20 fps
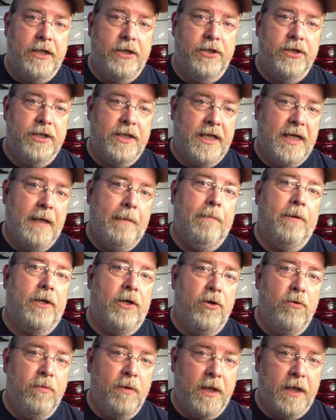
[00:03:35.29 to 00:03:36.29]
You just keep
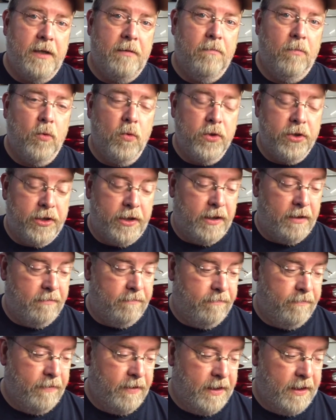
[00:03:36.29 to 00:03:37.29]
accumulating more stuff.